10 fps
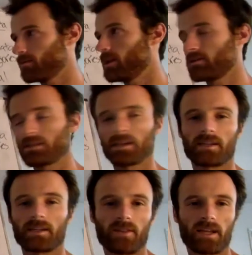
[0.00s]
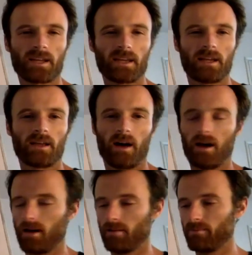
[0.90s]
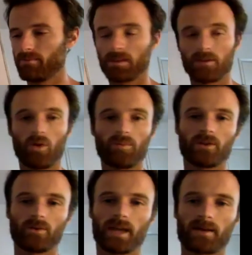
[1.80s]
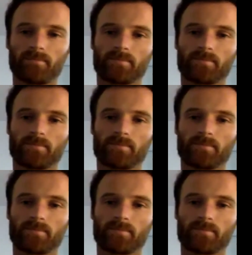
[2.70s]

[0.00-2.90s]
meter stick and everything, you won't be doing that.